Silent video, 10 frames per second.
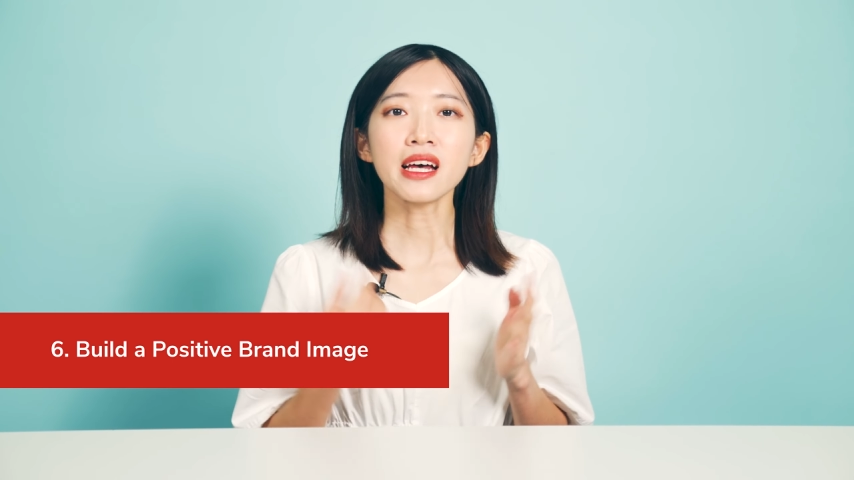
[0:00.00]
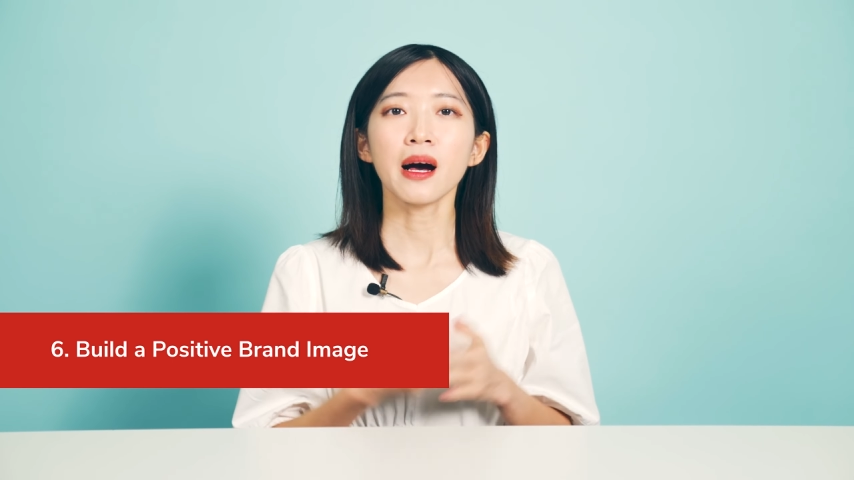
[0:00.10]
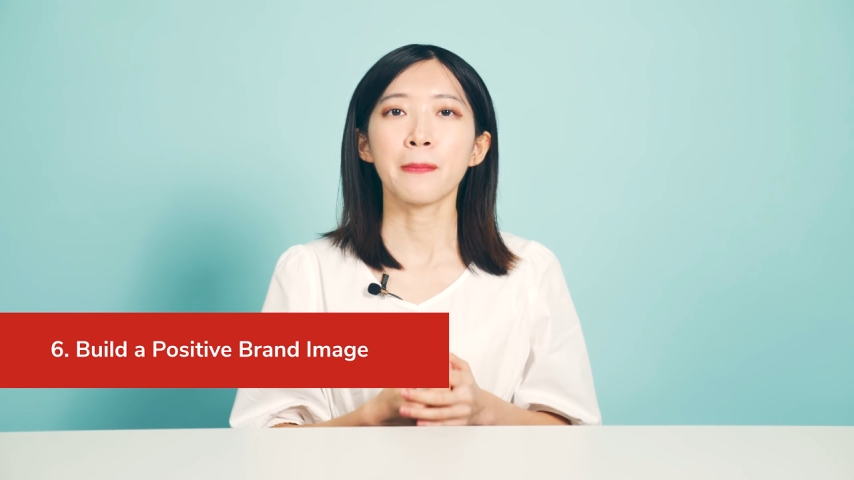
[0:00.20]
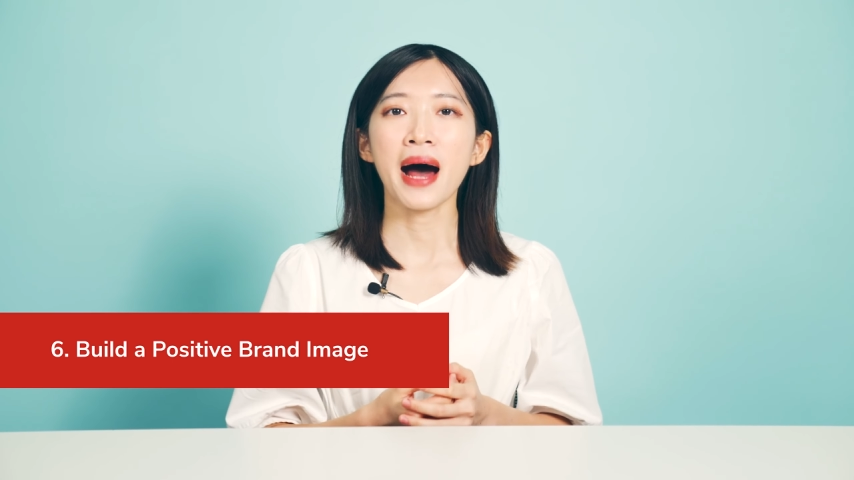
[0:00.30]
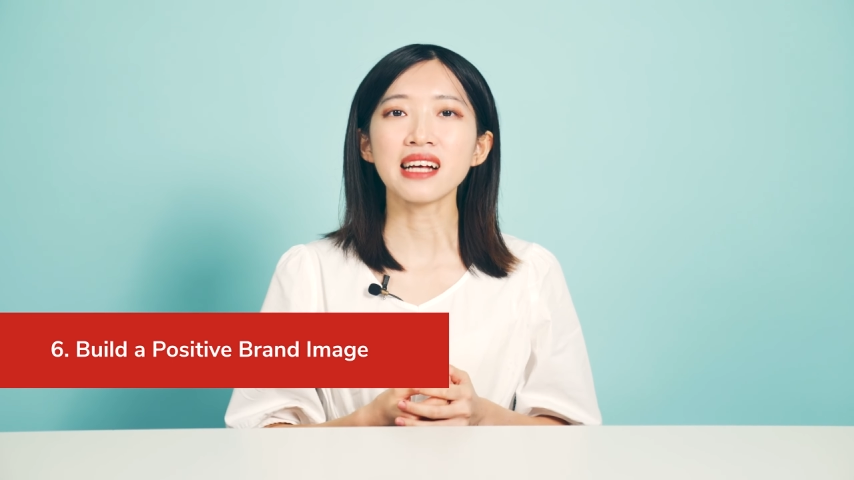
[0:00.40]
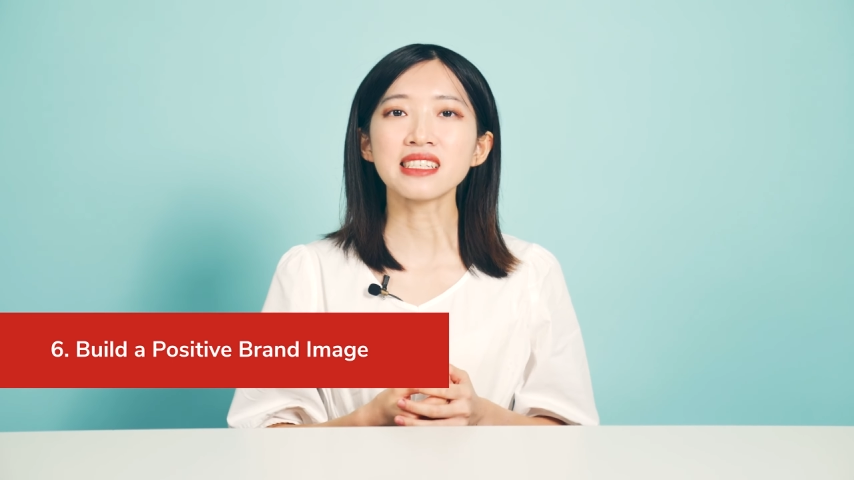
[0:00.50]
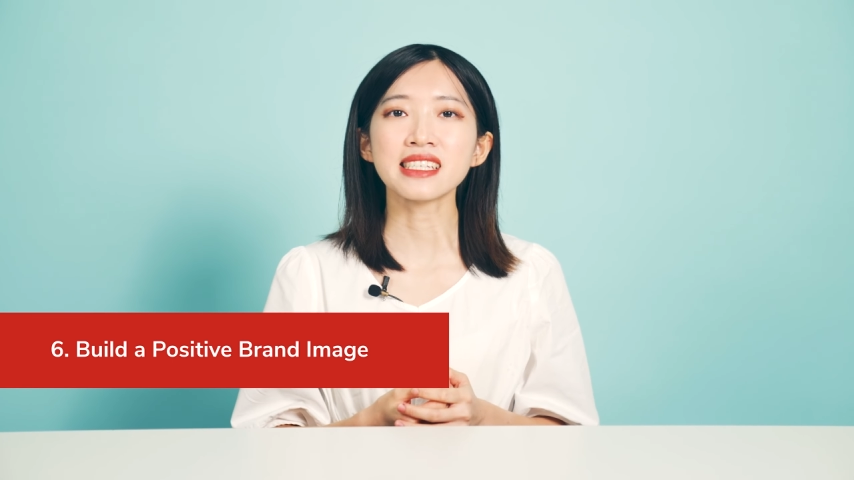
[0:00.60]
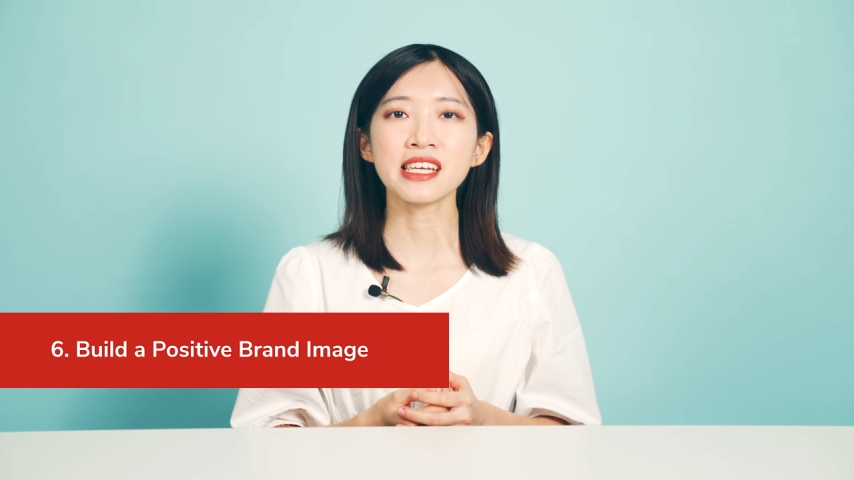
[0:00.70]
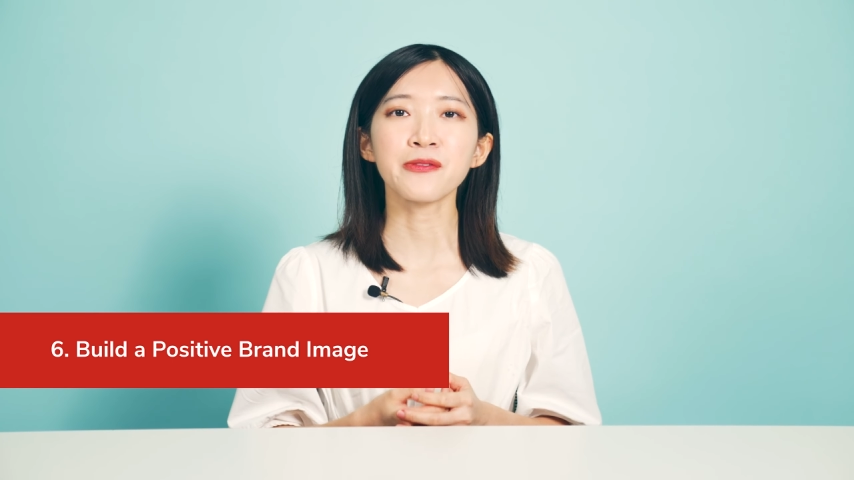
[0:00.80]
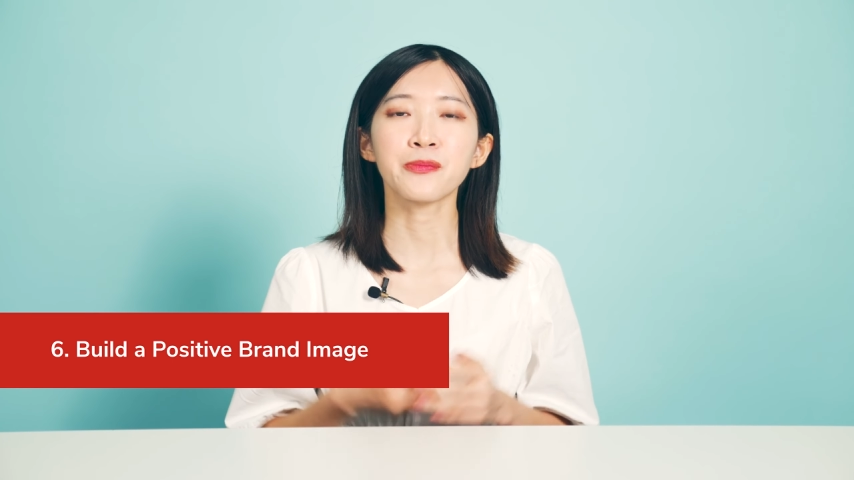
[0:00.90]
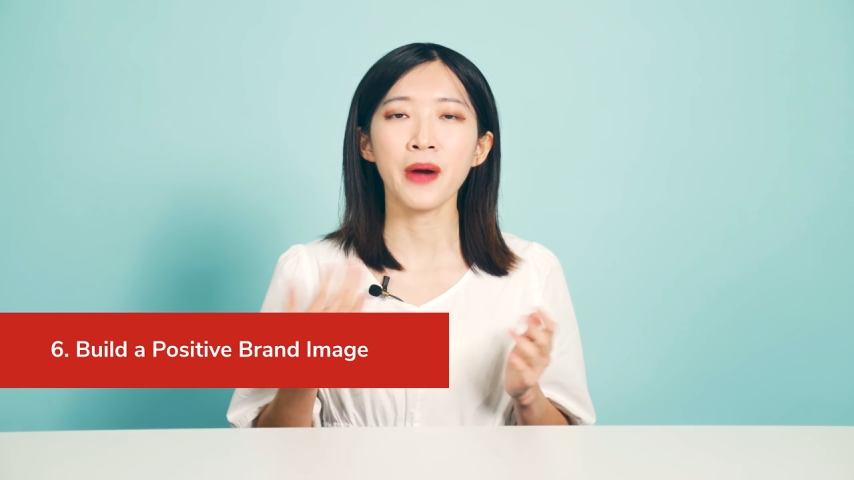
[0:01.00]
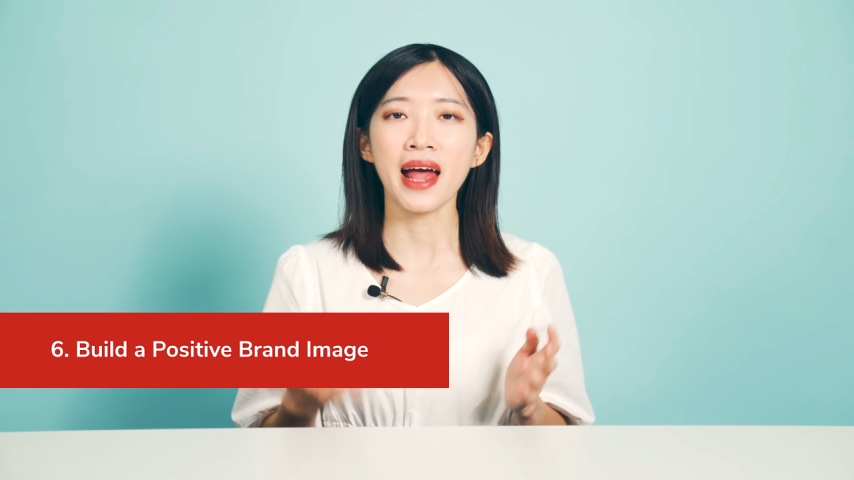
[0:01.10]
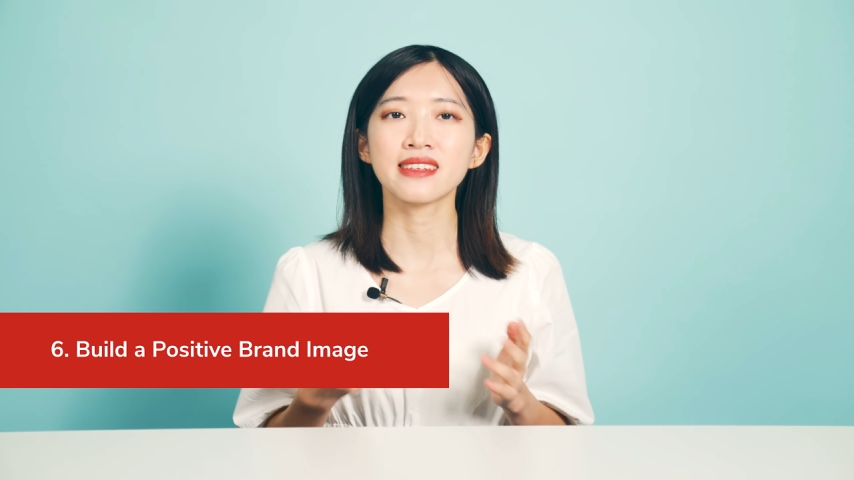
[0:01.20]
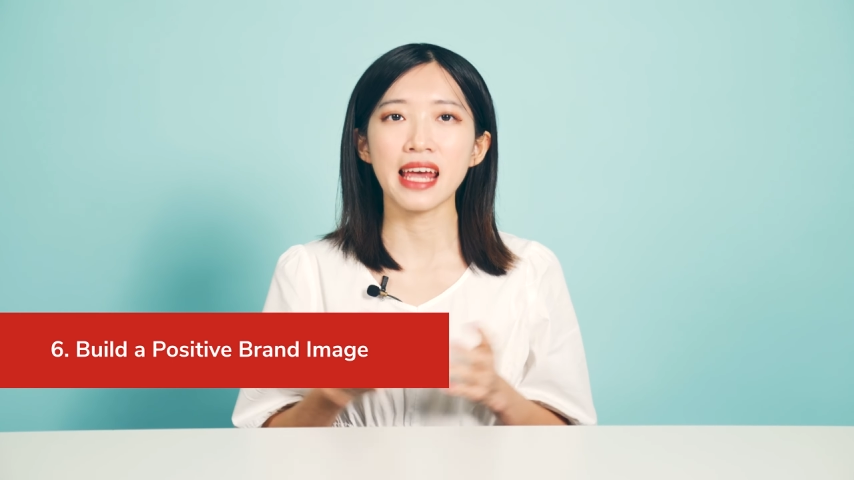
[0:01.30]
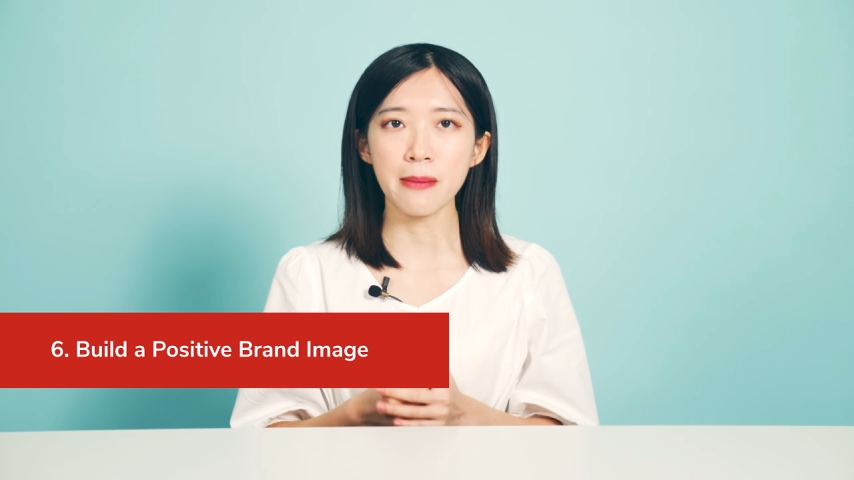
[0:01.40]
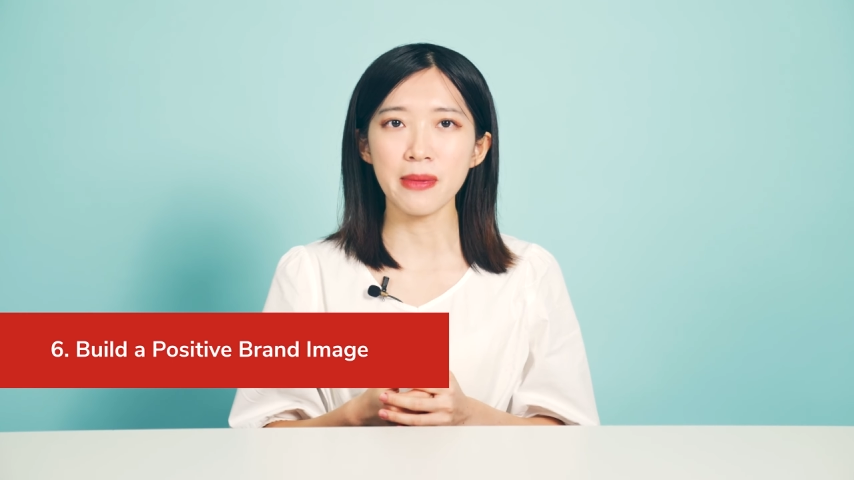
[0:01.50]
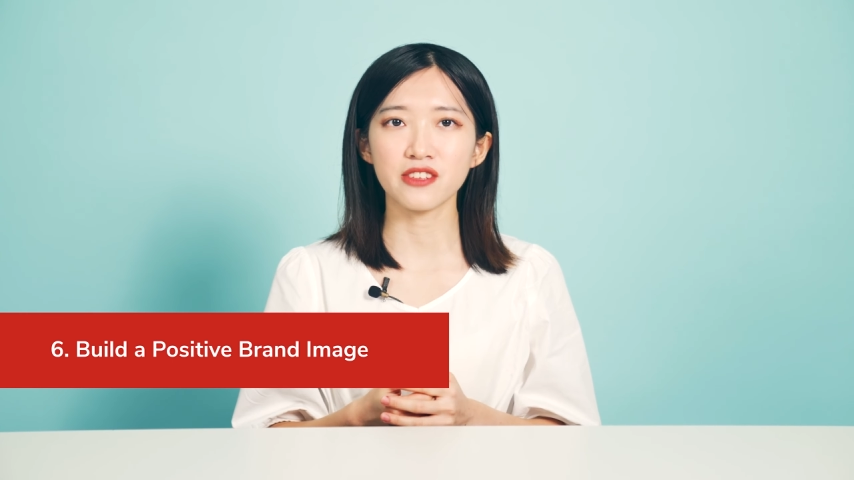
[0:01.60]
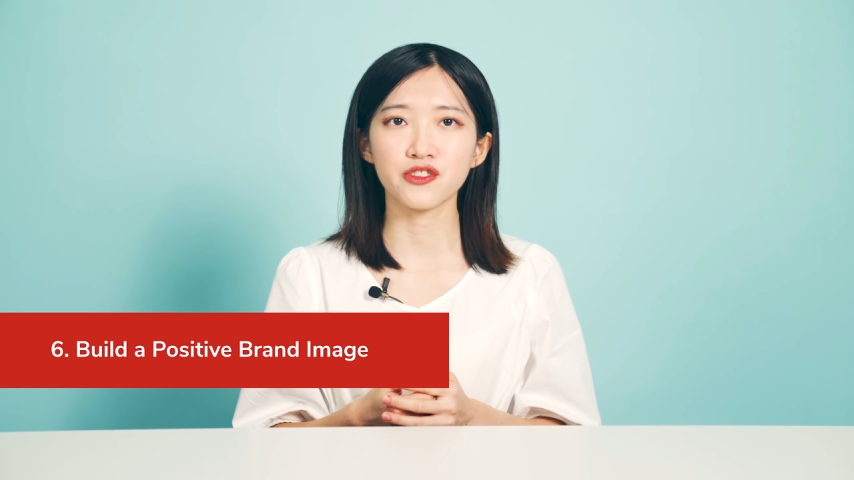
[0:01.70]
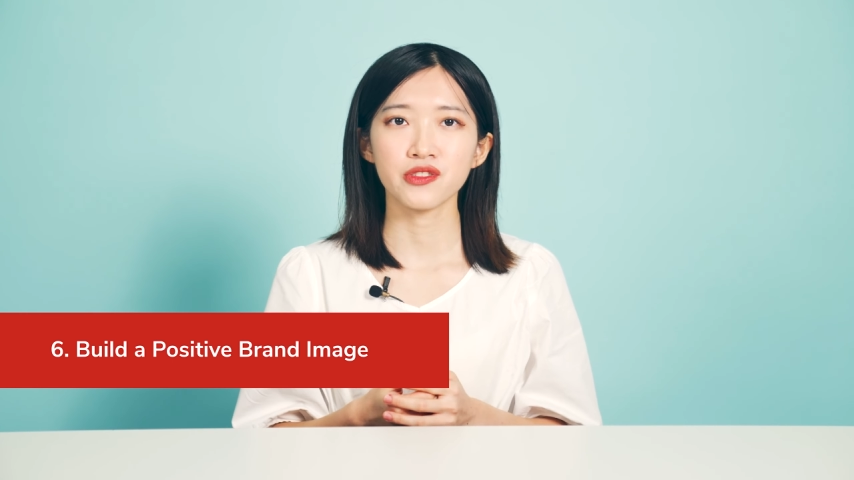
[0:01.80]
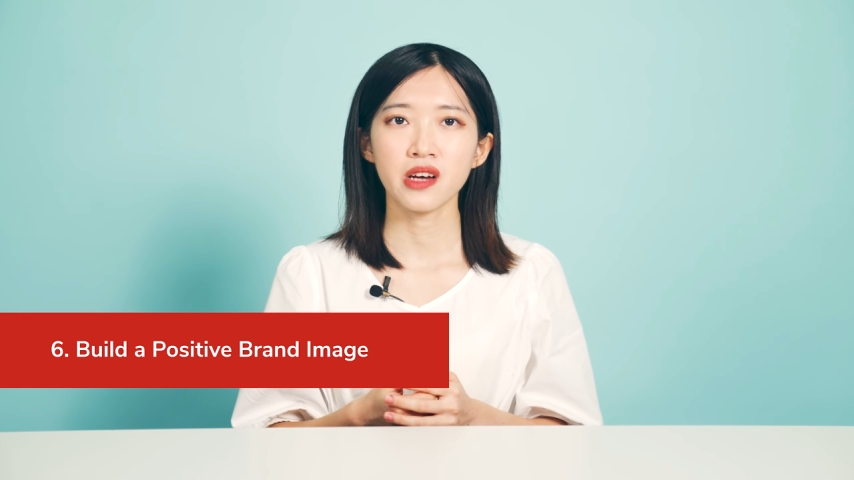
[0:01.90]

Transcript: a positive brand image.